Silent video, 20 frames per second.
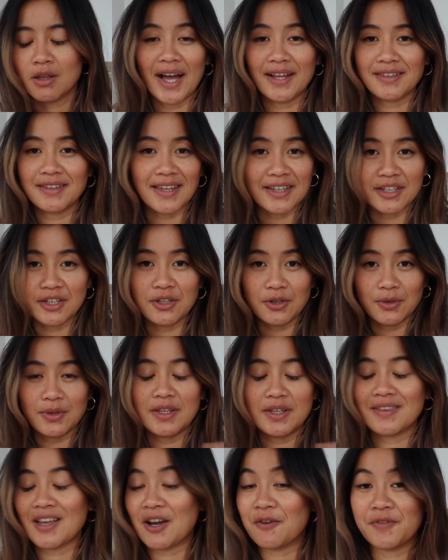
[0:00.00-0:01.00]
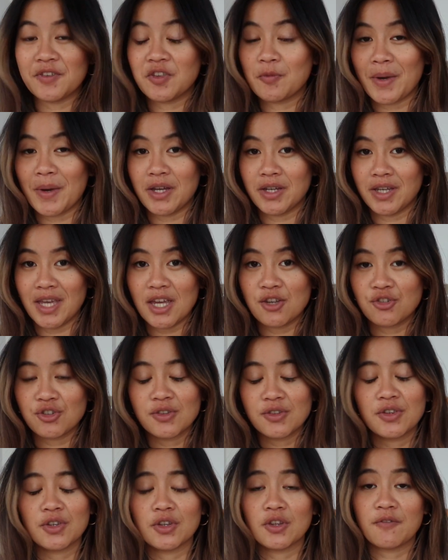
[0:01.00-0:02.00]
I decided to do these outfits by
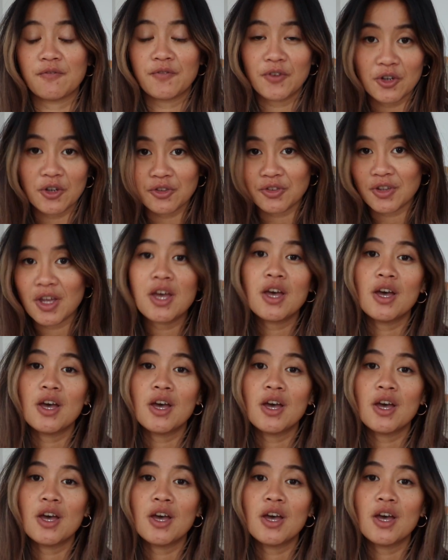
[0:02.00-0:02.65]
occasion, so the first